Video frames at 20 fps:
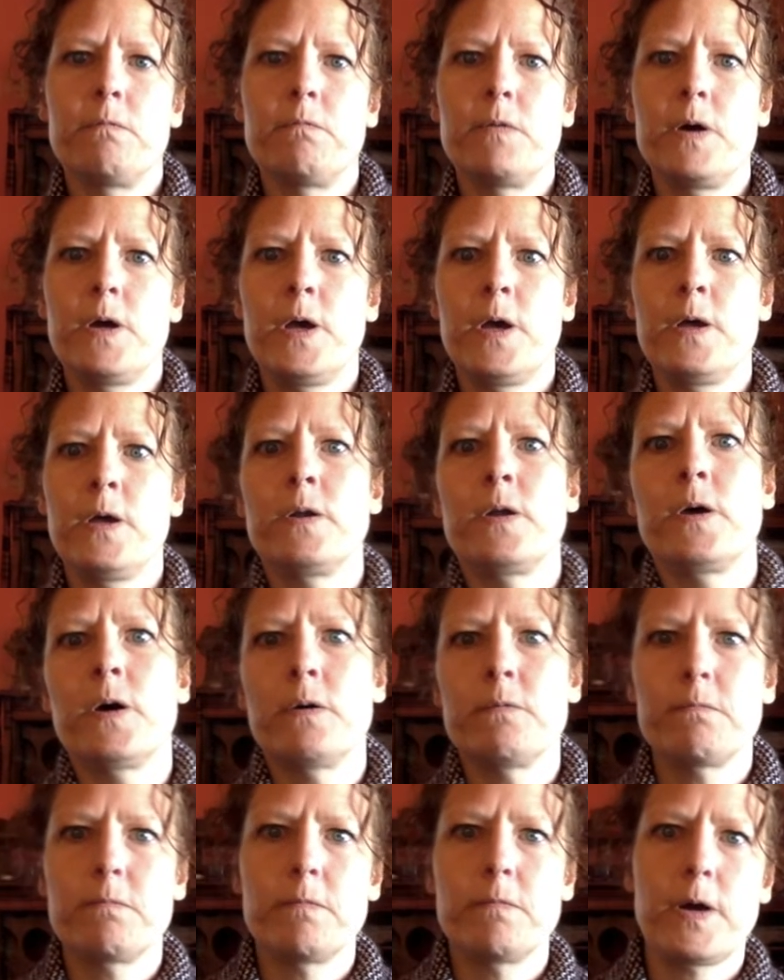end
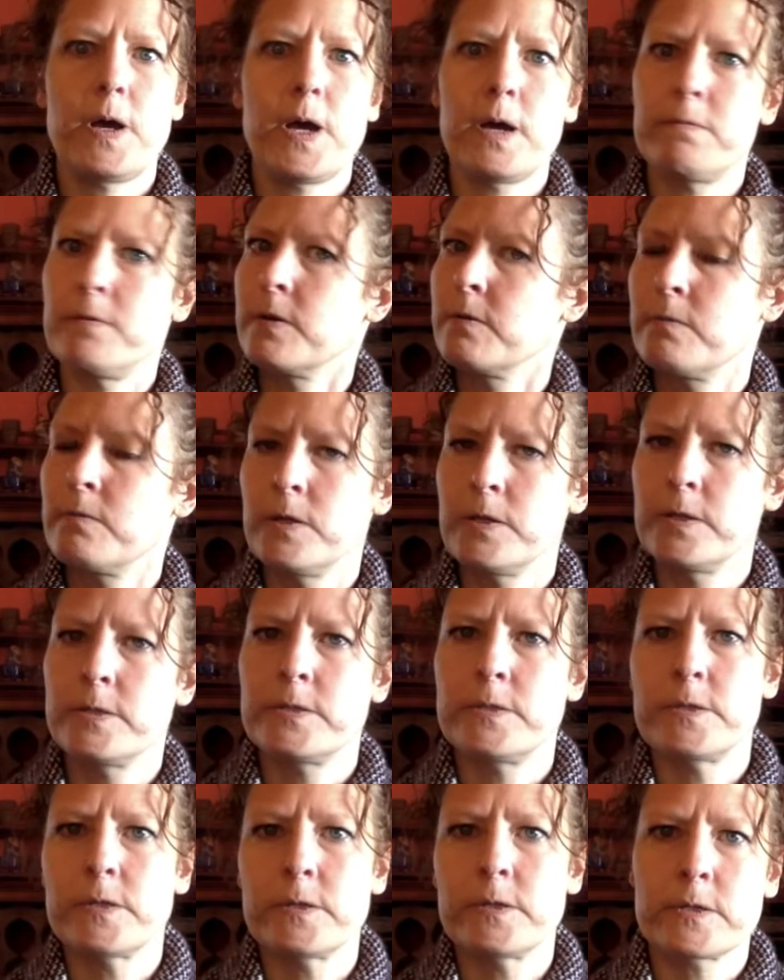up having really
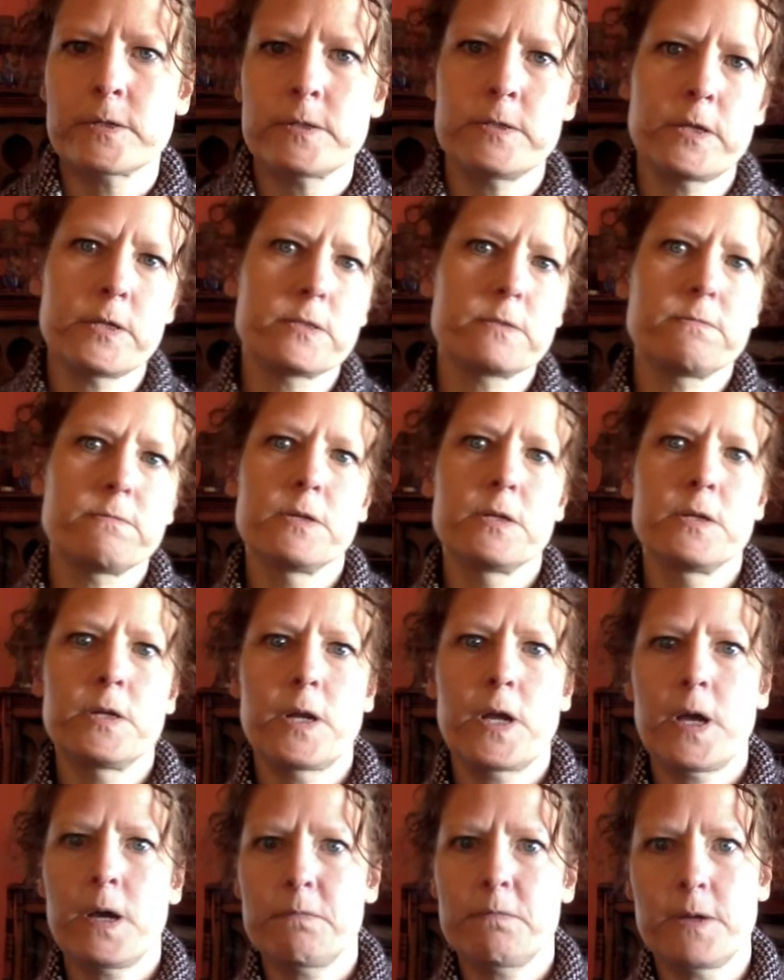successful
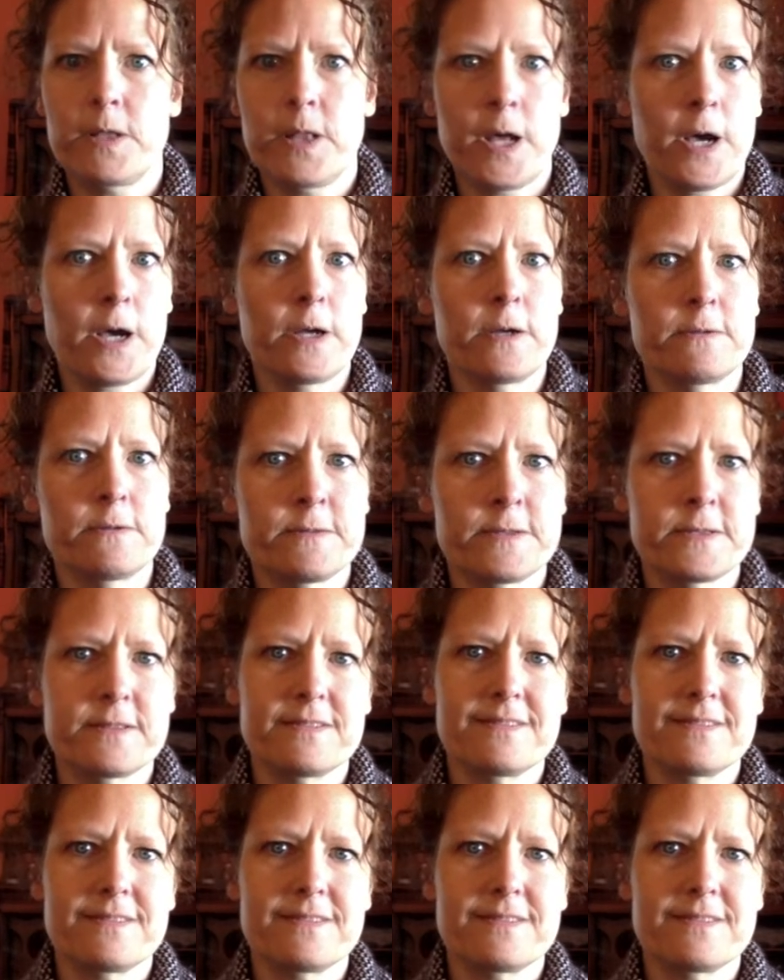and happy lives.